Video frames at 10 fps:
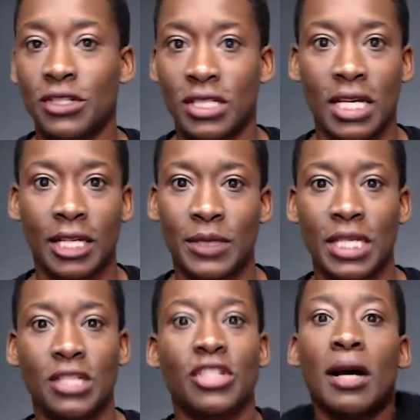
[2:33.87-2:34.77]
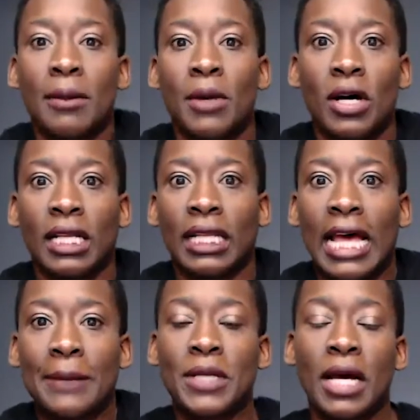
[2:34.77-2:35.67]
documentation, I'm on a
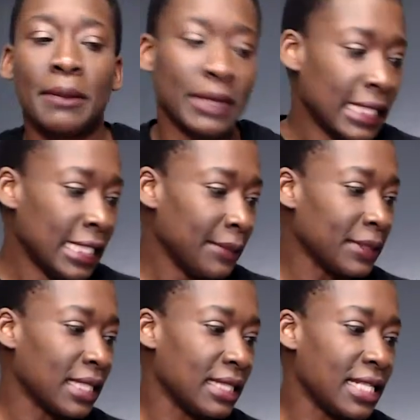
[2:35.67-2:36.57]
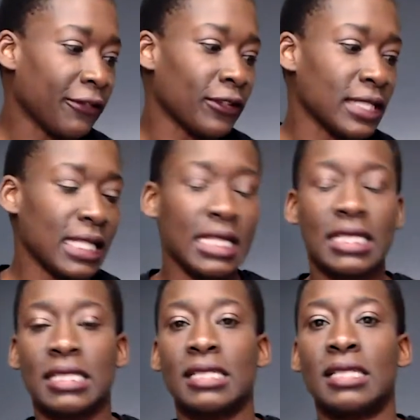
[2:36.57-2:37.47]
laptop. But the difference
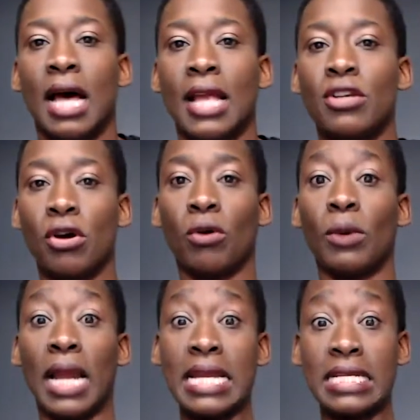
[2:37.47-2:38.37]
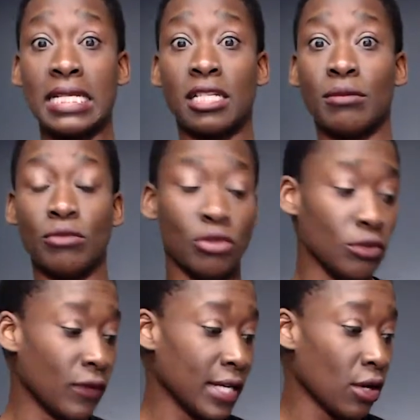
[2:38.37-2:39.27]
is I know when I need to
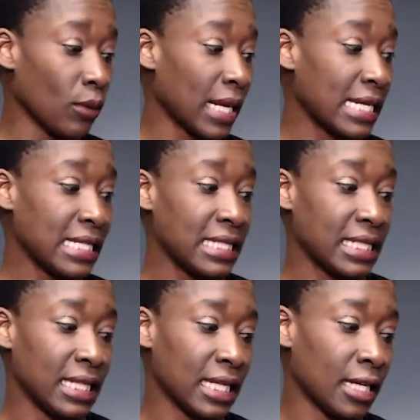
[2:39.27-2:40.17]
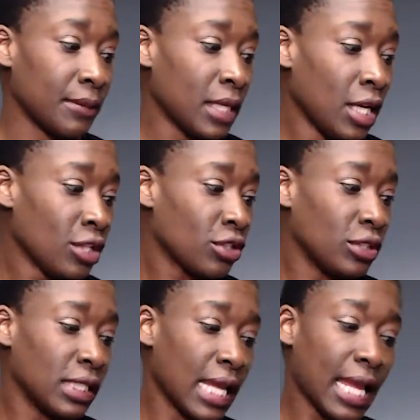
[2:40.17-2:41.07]
move, I know when I need to get up. So
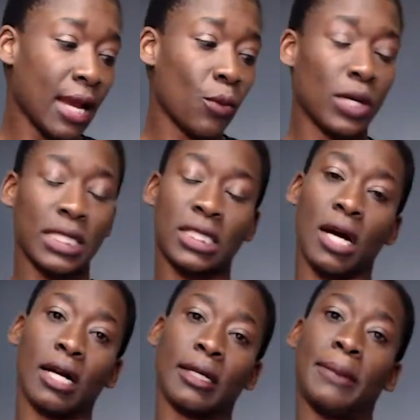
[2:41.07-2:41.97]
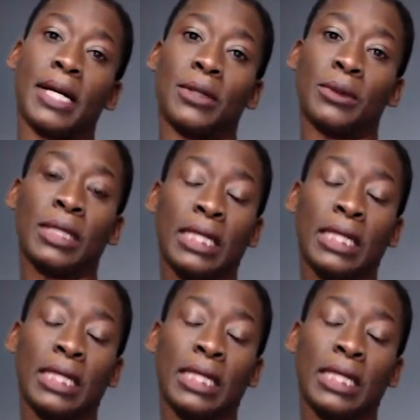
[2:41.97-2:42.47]
today I want to talk about